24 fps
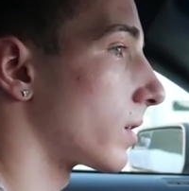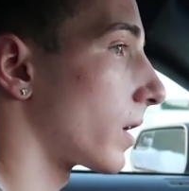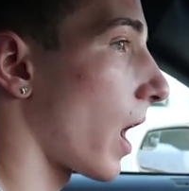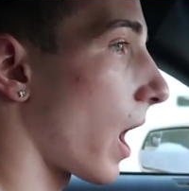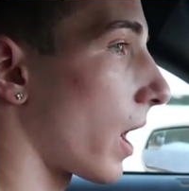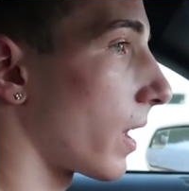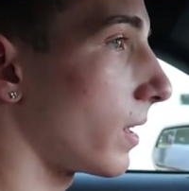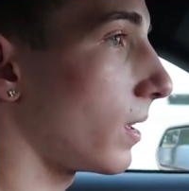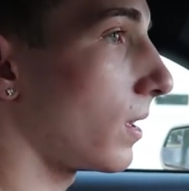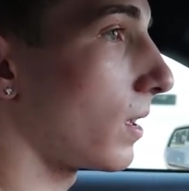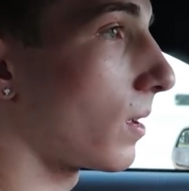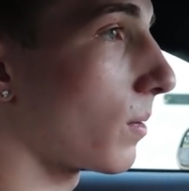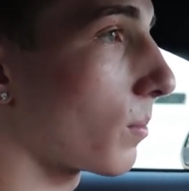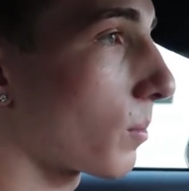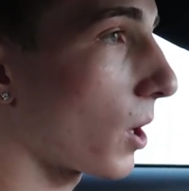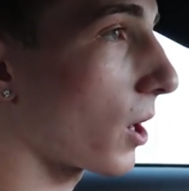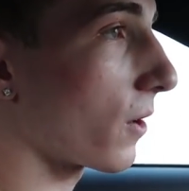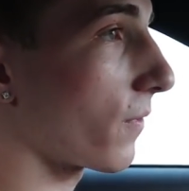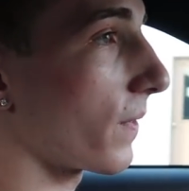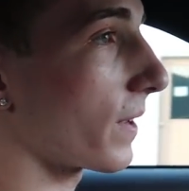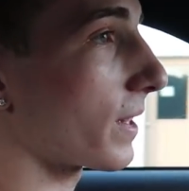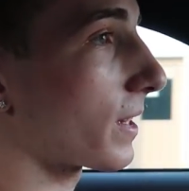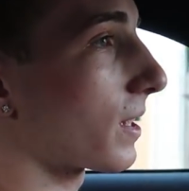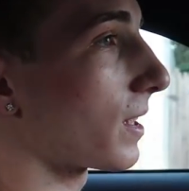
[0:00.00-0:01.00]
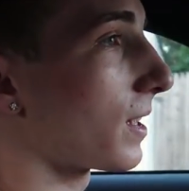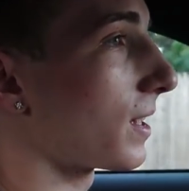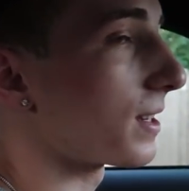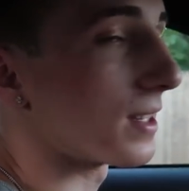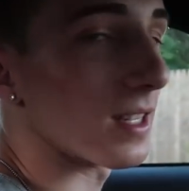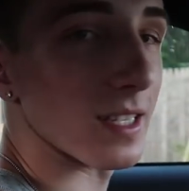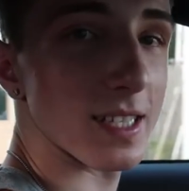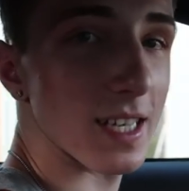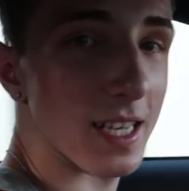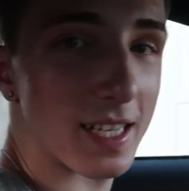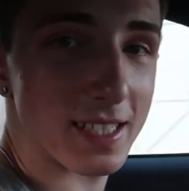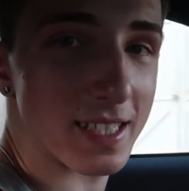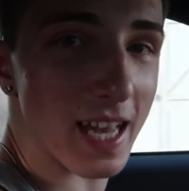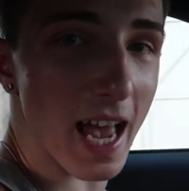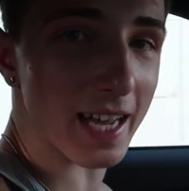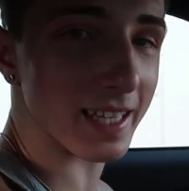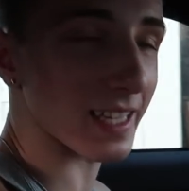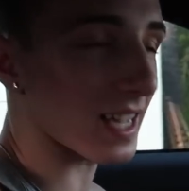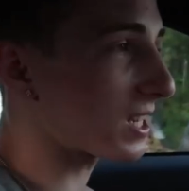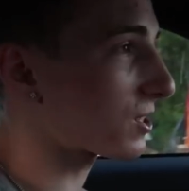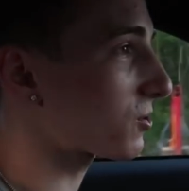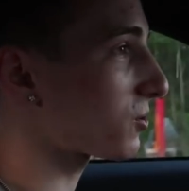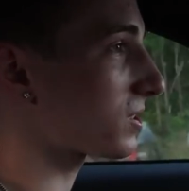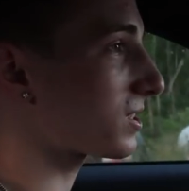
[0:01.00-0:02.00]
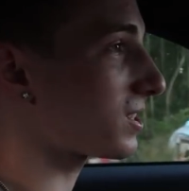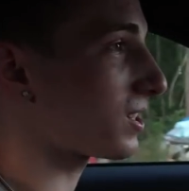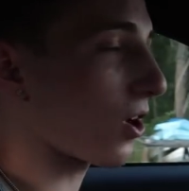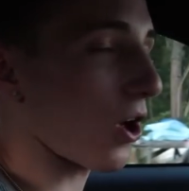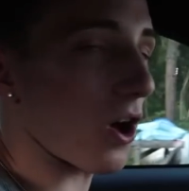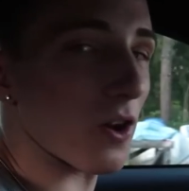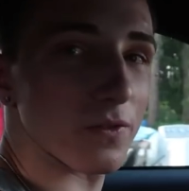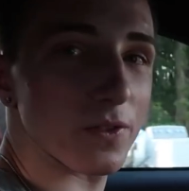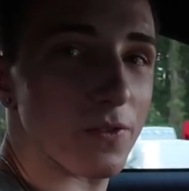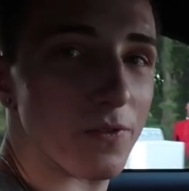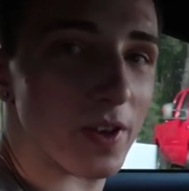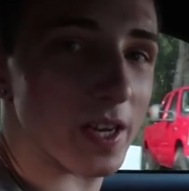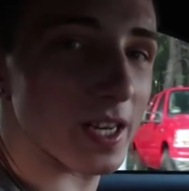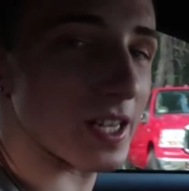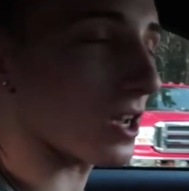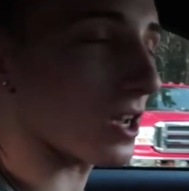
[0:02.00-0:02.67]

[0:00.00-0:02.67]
Got it. Perfect. This is the exact entrance in all of the